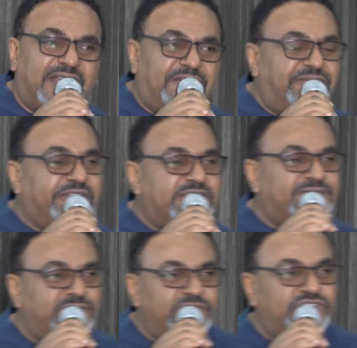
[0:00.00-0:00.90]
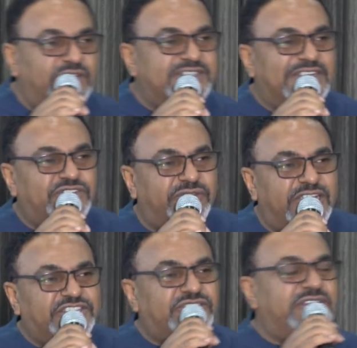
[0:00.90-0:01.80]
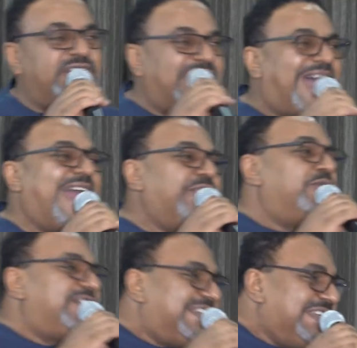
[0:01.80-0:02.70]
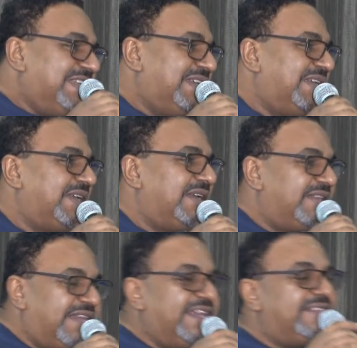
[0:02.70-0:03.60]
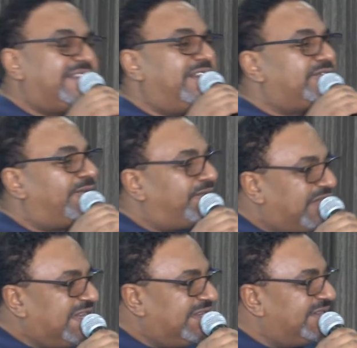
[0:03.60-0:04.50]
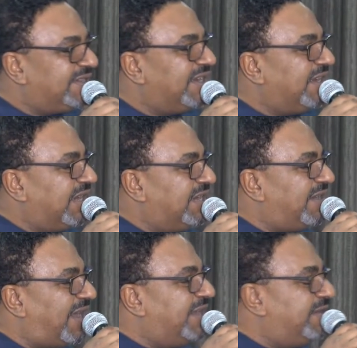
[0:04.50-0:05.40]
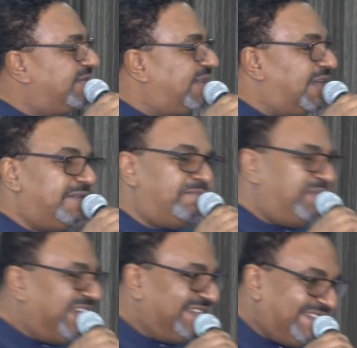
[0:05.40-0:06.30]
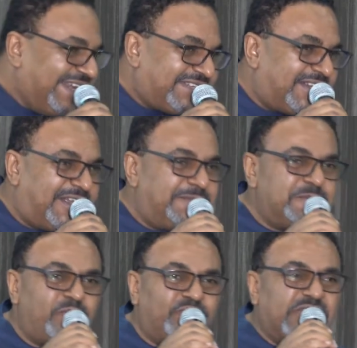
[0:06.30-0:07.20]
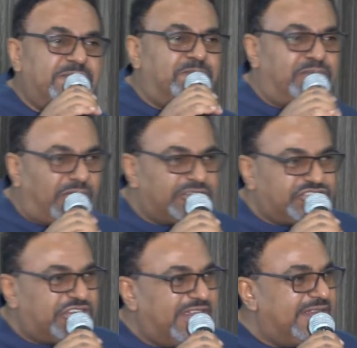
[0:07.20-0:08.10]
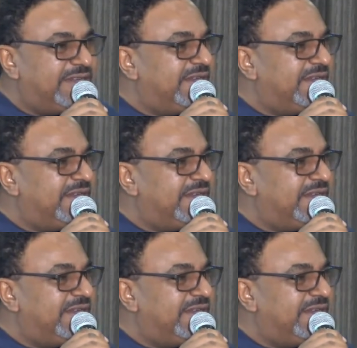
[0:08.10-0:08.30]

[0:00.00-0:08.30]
Africa's future is education in IoT, the Internet of Things, in big data, in blockchain,